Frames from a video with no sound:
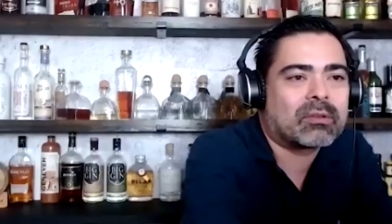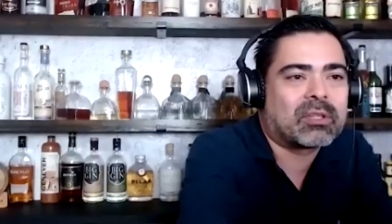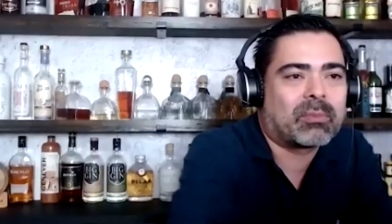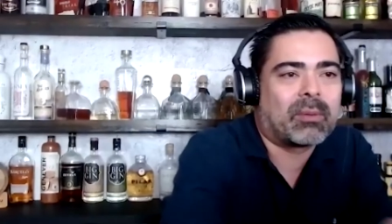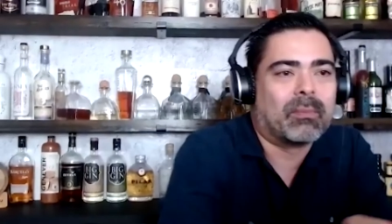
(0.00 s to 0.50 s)

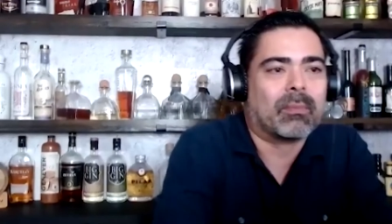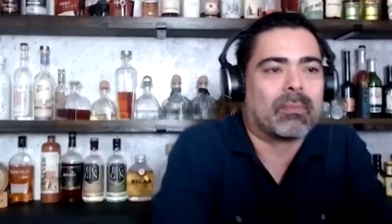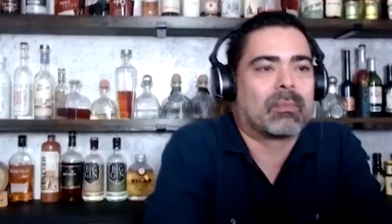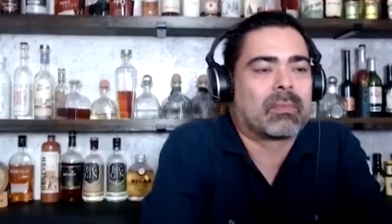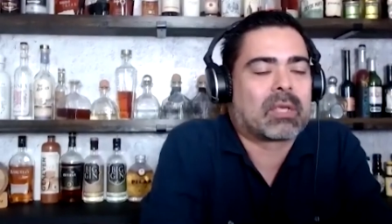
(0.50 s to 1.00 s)
some of the
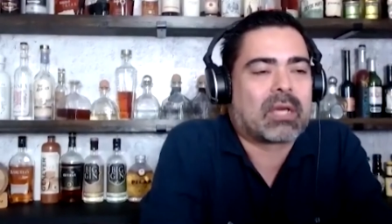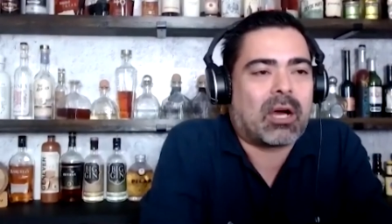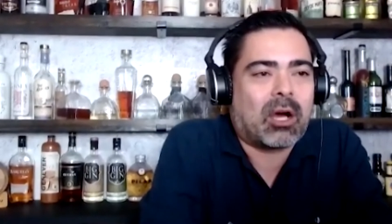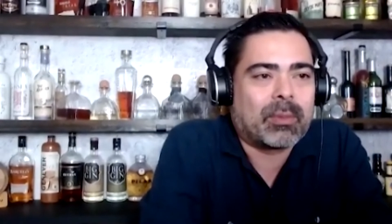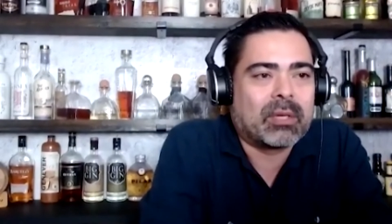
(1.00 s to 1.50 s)

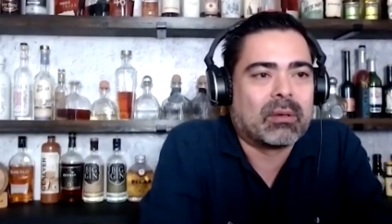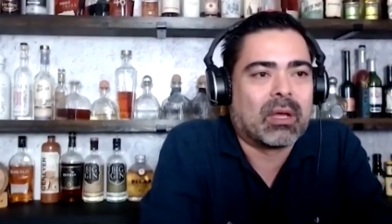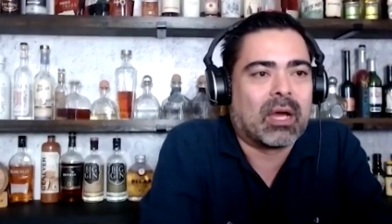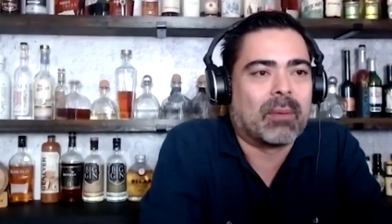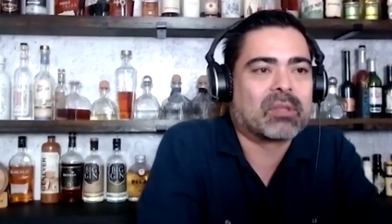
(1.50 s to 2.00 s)
common
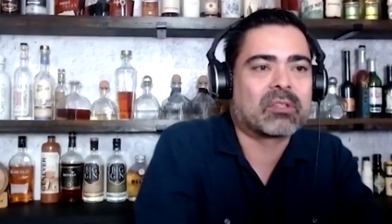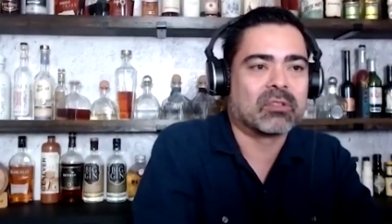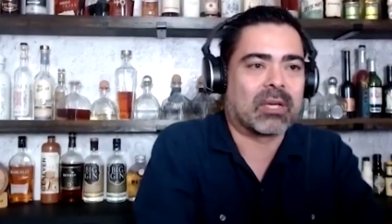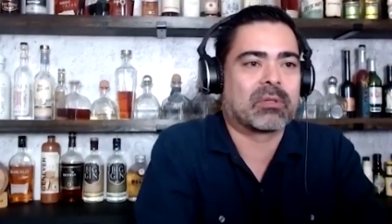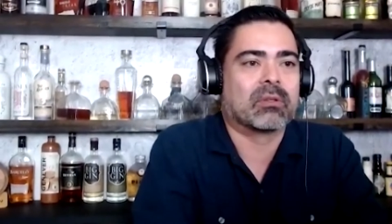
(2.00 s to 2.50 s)
uh,
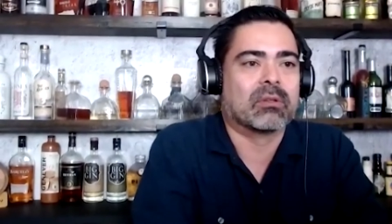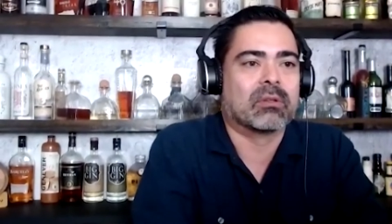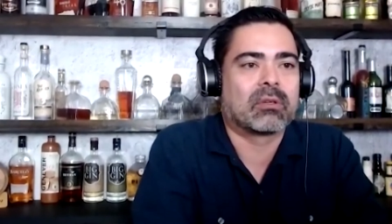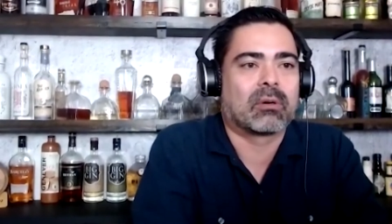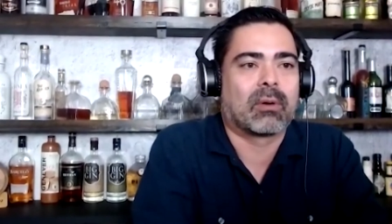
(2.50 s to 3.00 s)

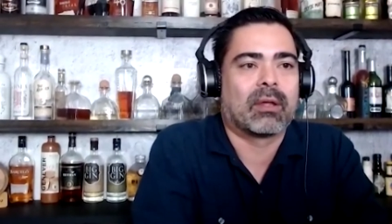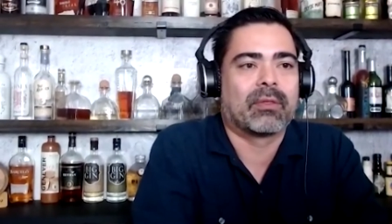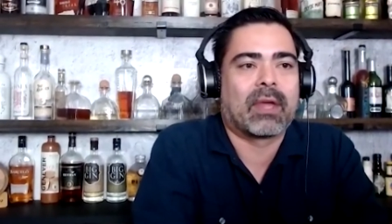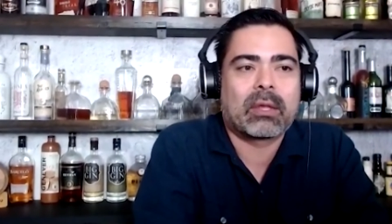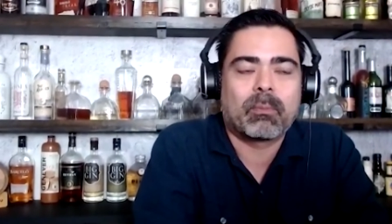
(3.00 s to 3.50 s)
misconceptions around
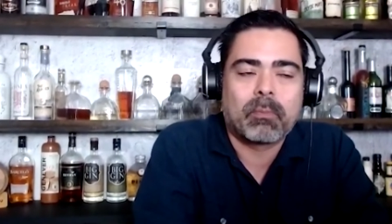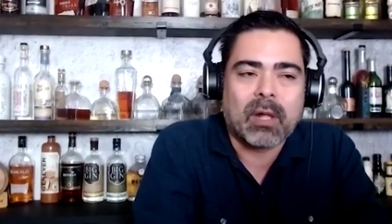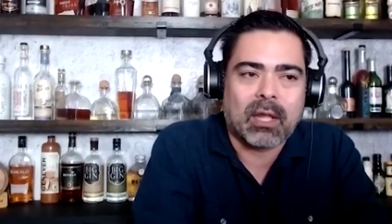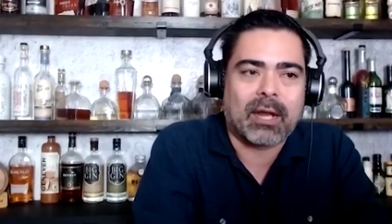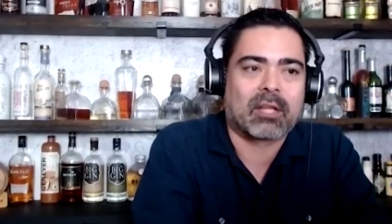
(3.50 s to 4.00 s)
that
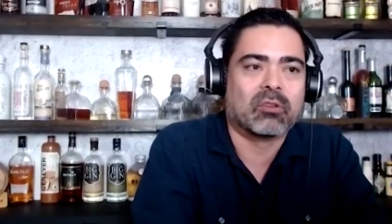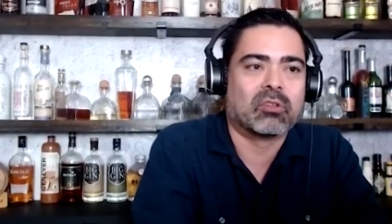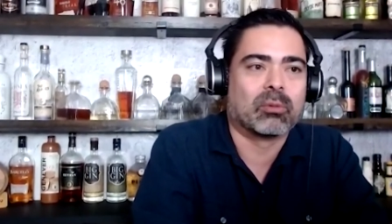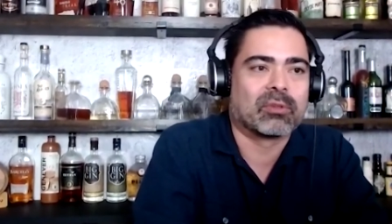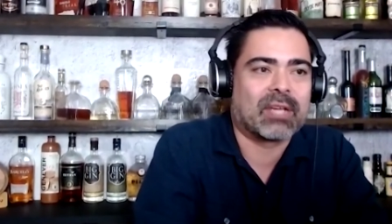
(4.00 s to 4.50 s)
a lot of
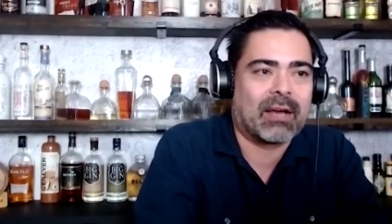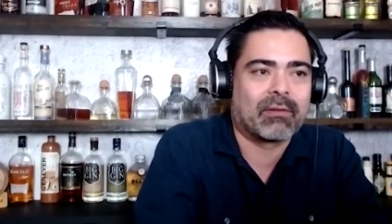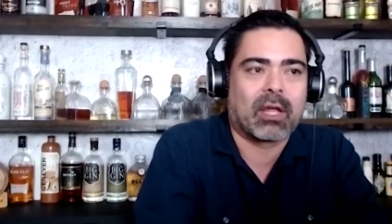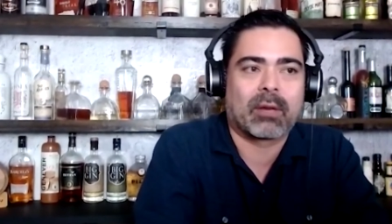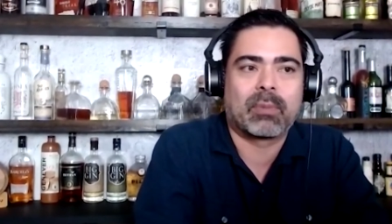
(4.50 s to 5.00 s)
consumers have, a
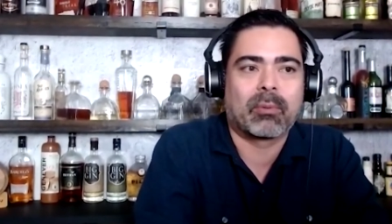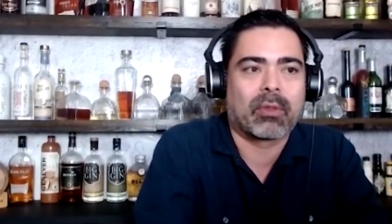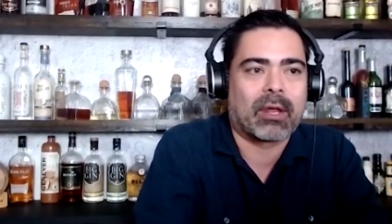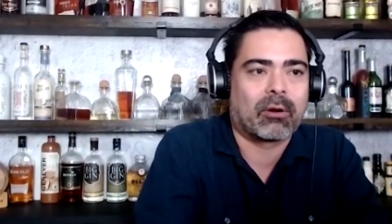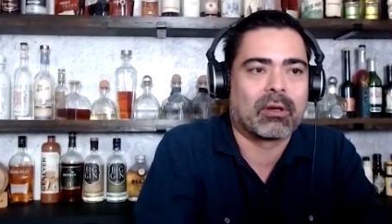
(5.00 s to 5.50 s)
lot of people
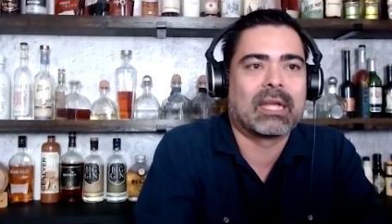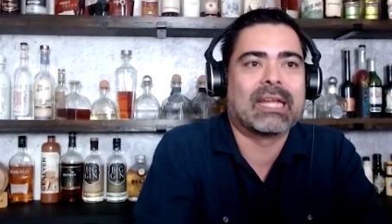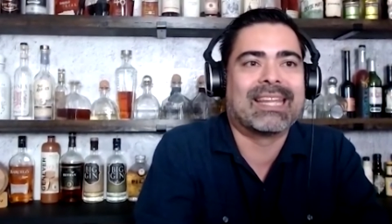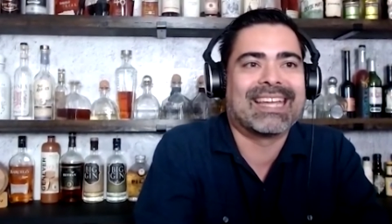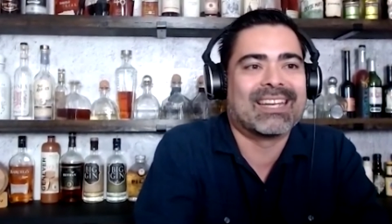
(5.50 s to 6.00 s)
that aren't
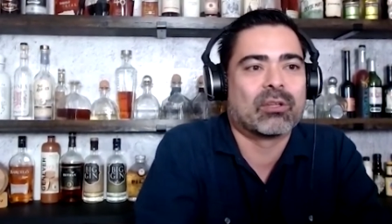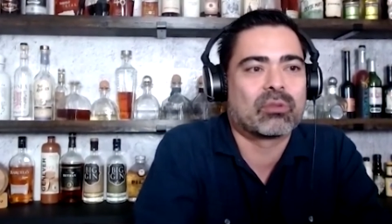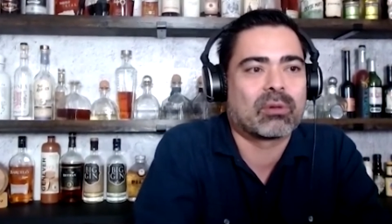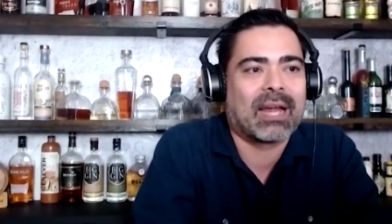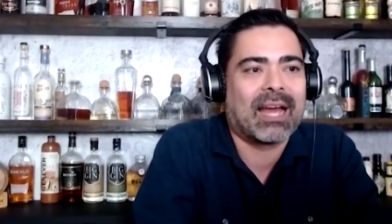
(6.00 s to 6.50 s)
in the
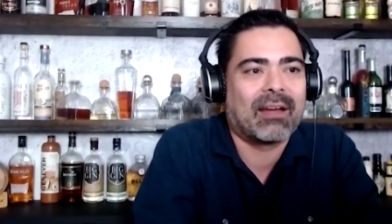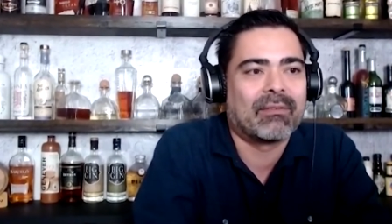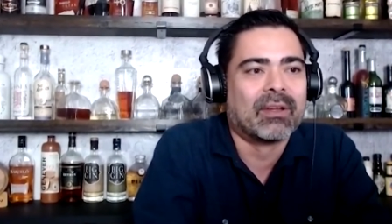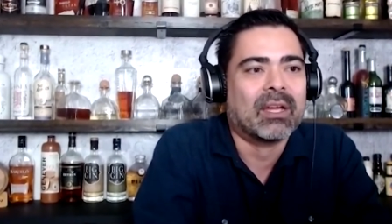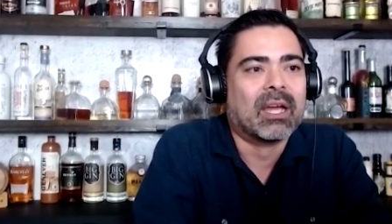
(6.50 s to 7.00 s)
industry have
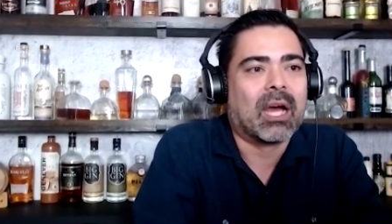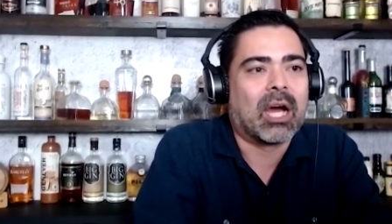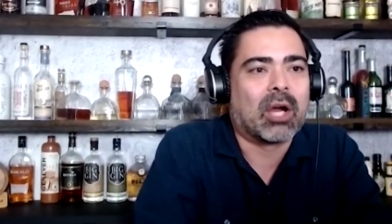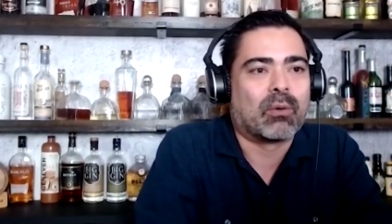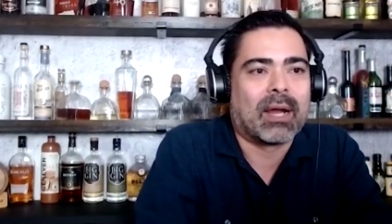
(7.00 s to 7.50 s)

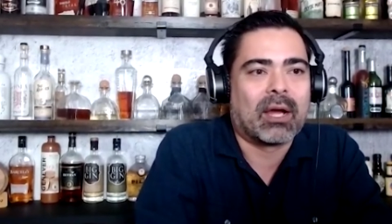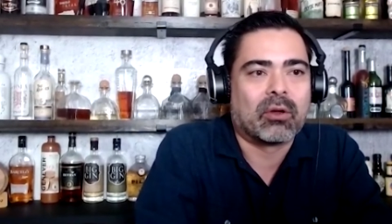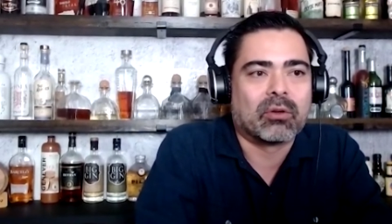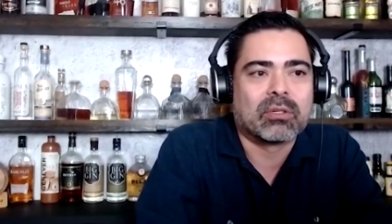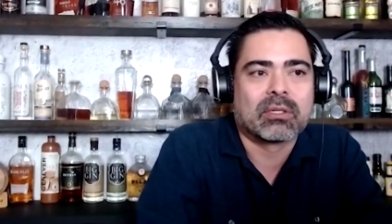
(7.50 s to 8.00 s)

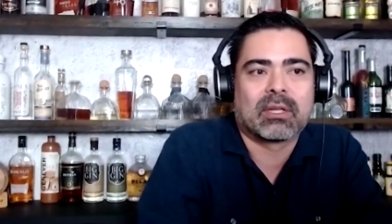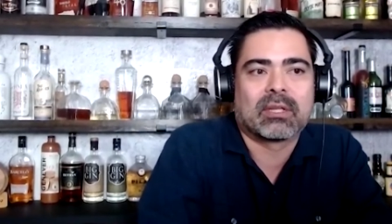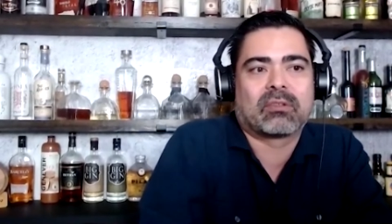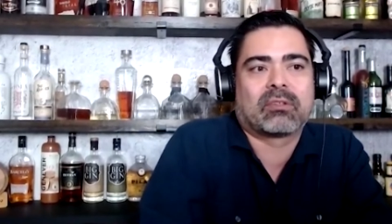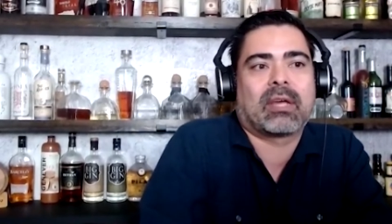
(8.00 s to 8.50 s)
around,
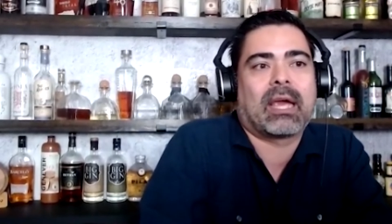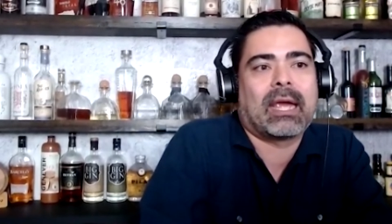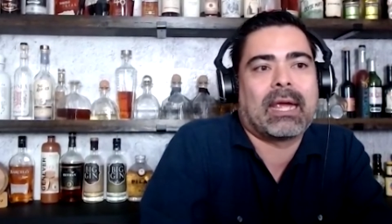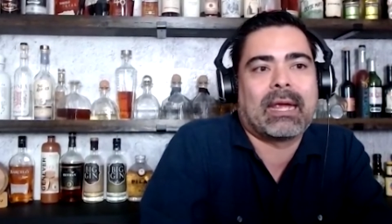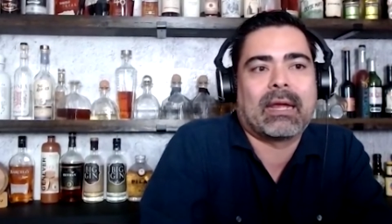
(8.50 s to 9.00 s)
let's
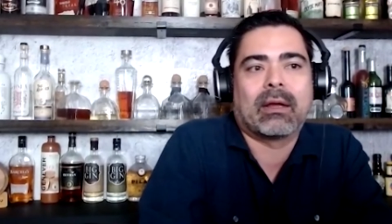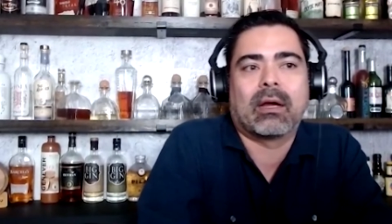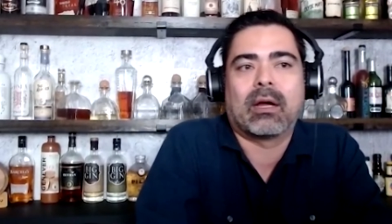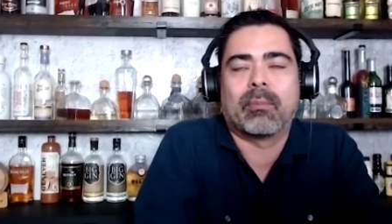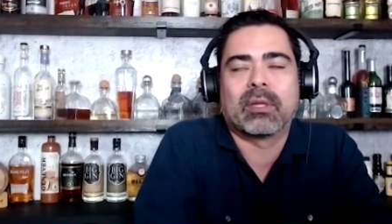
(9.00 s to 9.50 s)
say,
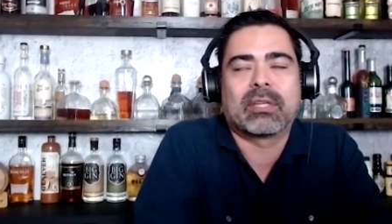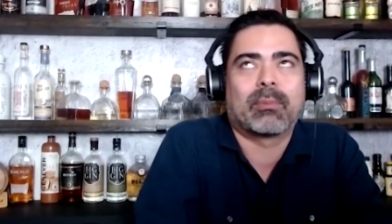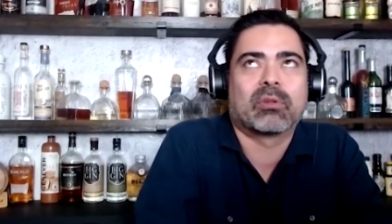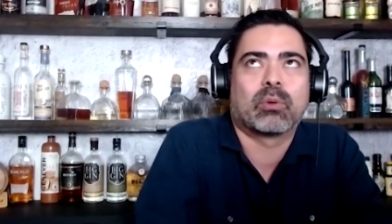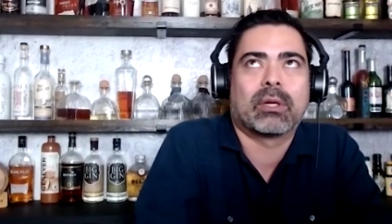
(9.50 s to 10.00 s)
um, a
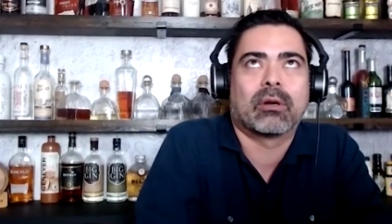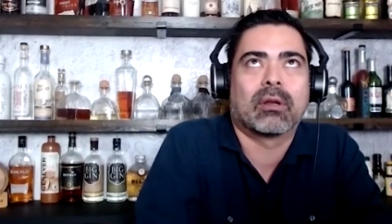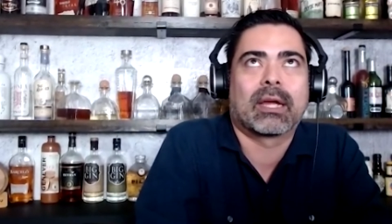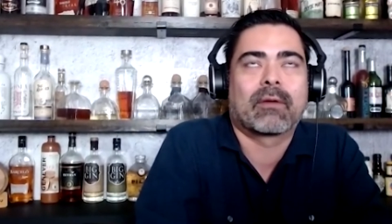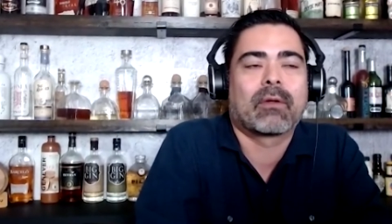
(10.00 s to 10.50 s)
type of sweetener
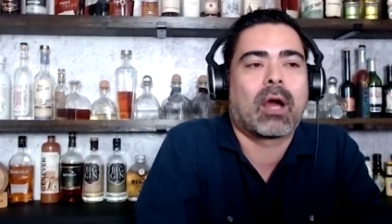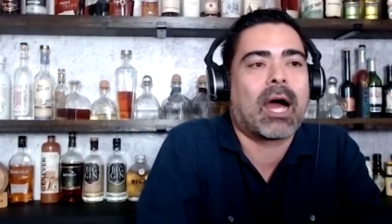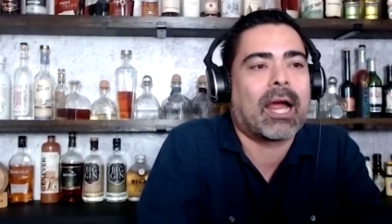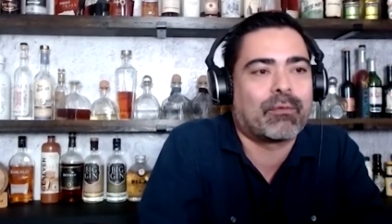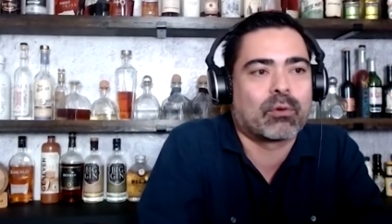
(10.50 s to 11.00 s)
like
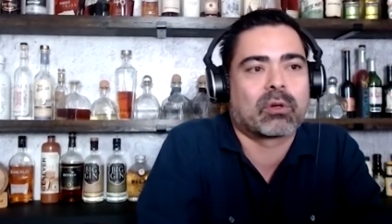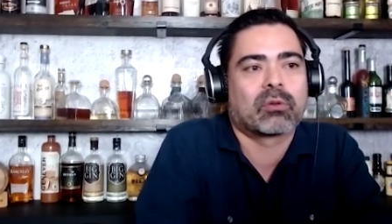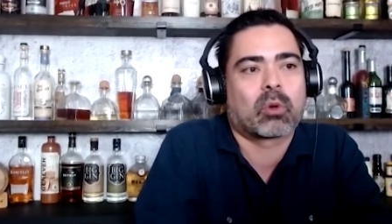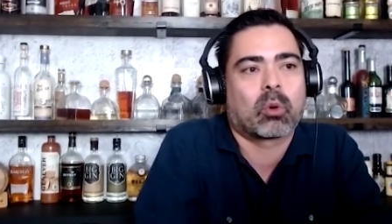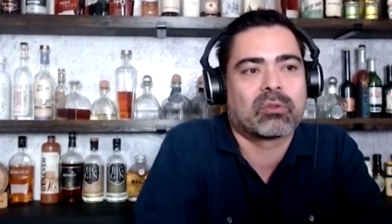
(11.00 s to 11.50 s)
high
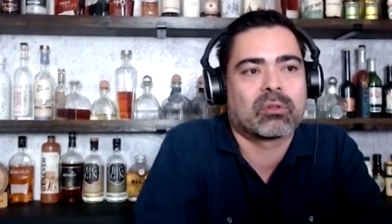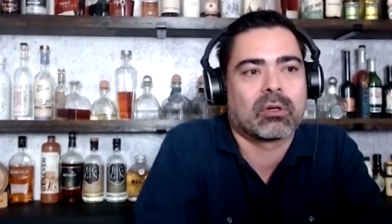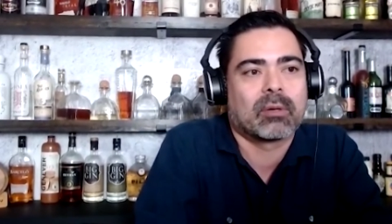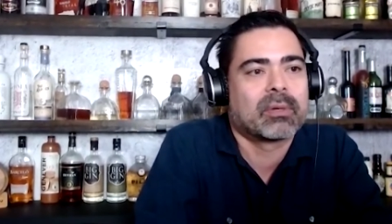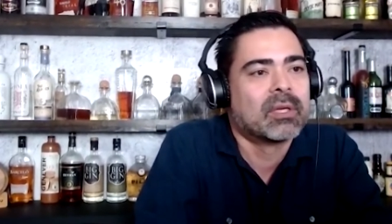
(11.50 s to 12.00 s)
fructose corn syrup,